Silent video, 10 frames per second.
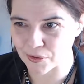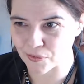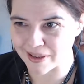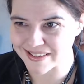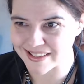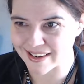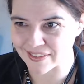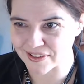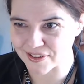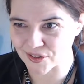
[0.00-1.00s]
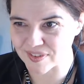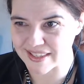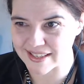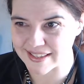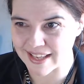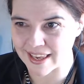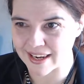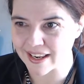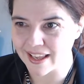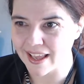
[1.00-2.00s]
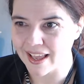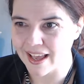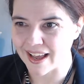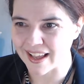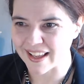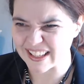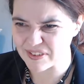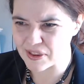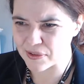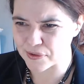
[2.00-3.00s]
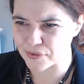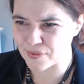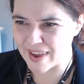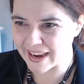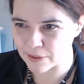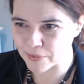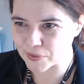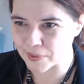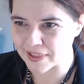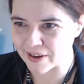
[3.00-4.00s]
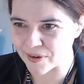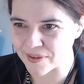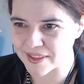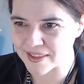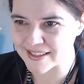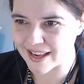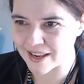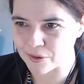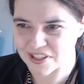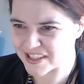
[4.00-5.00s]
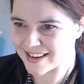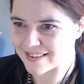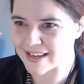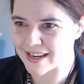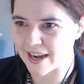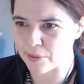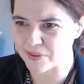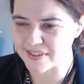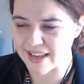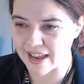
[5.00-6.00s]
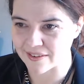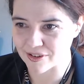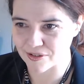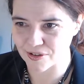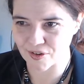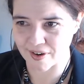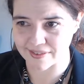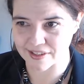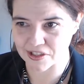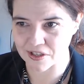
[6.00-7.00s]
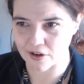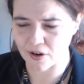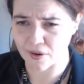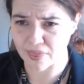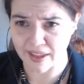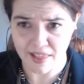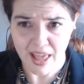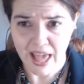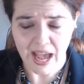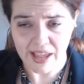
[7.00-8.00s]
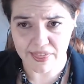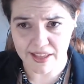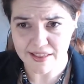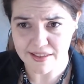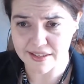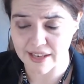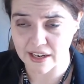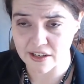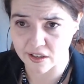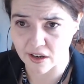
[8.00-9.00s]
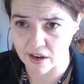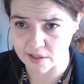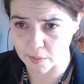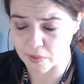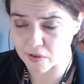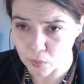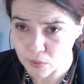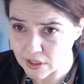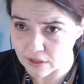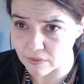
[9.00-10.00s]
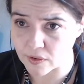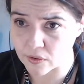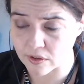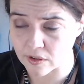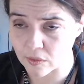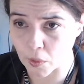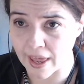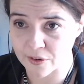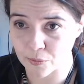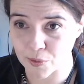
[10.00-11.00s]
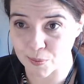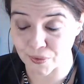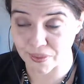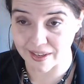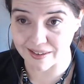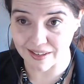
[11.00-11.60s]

mentioned on the surface of the sun, even though there's vacuum between the Earth and the sun, which doesn't enable sound to transition to Earth? I think this is actually a concept that's really confusing to a lot of people, that